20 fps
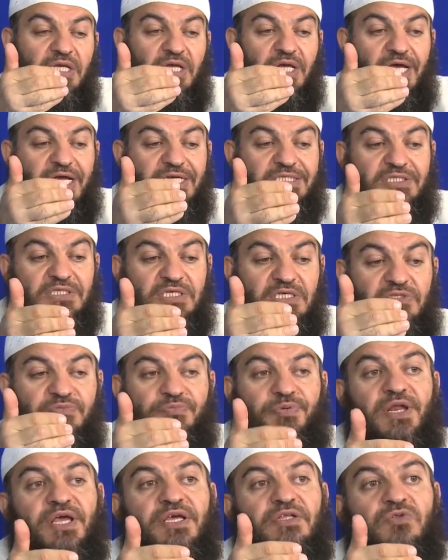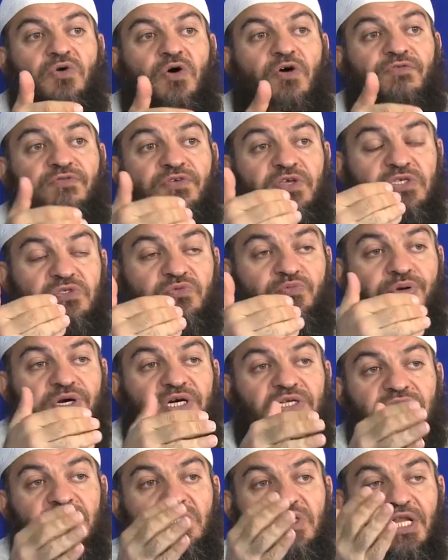has displayed of his
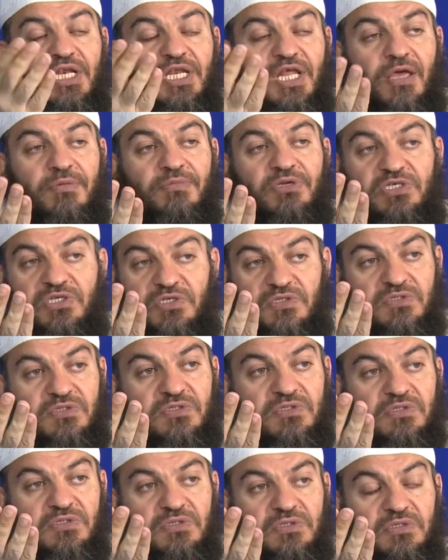personal images,